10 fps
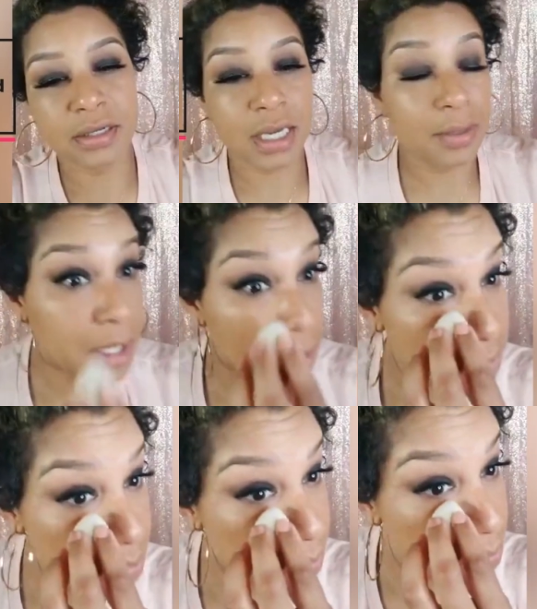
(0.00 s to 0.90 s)
I'm not going to
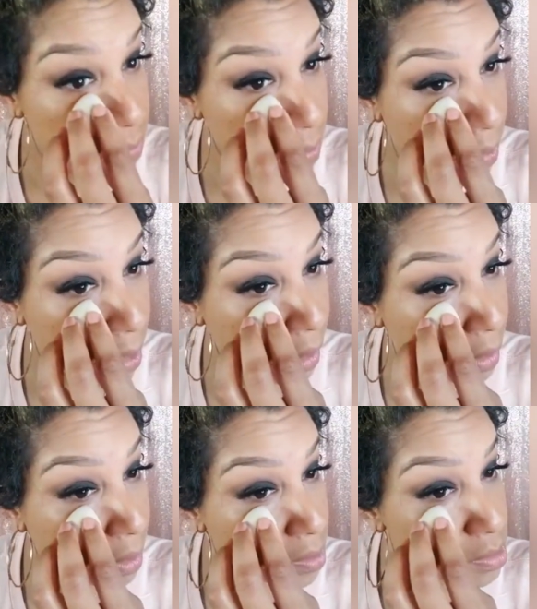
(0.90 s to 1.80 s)
use a lot.
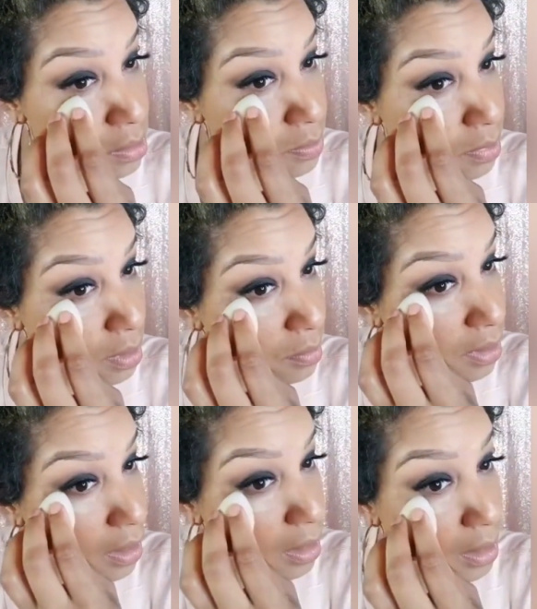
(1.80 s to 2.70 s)
Just put a little bit there.